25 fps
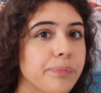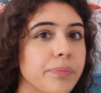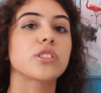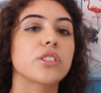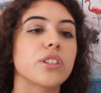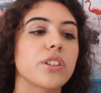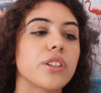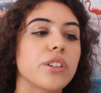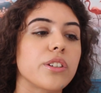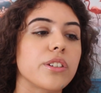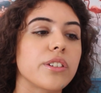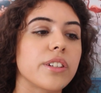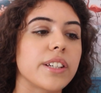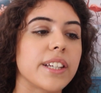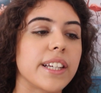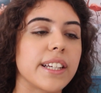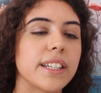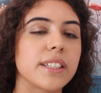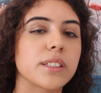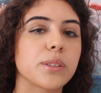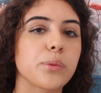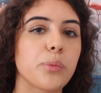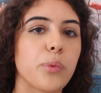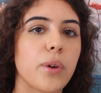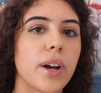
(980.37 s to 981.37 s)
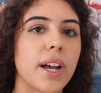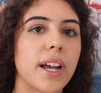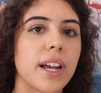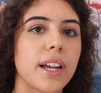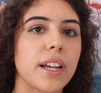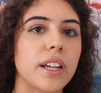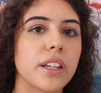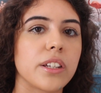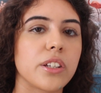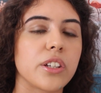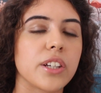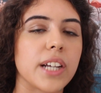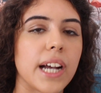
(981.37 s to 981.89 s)
So here's where
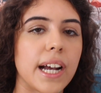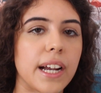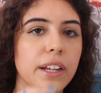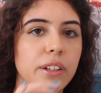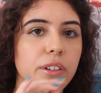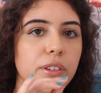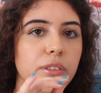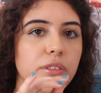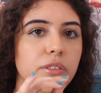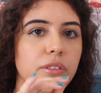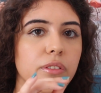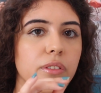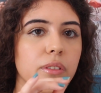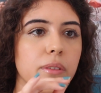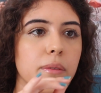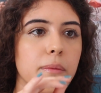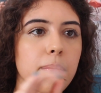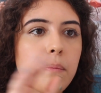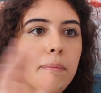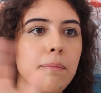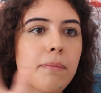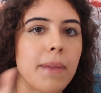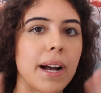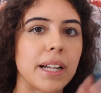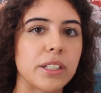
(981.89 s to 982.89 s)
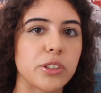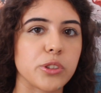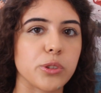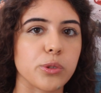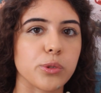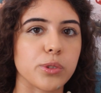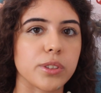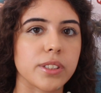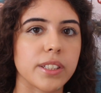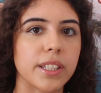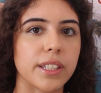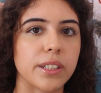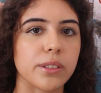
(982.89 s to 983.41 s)
you kind of match your
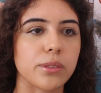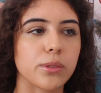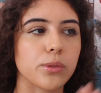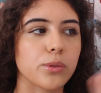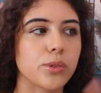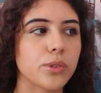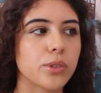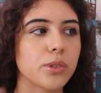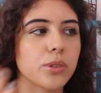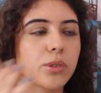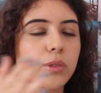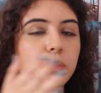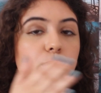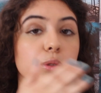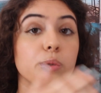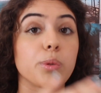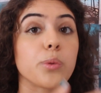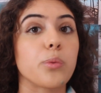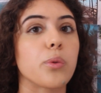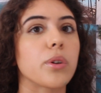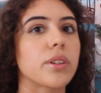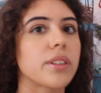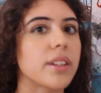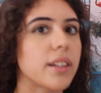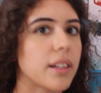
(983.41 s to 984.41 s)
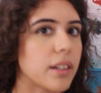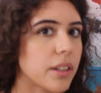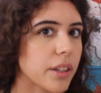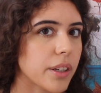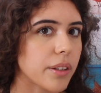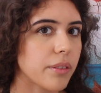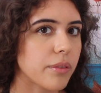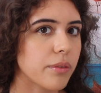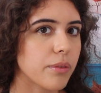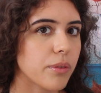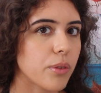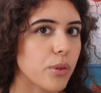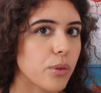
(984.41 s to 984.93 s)
skills to what they're
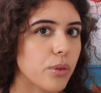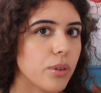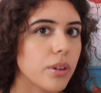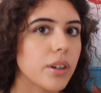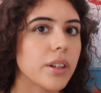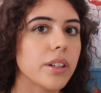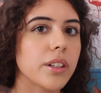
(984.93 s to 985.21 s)
looking for,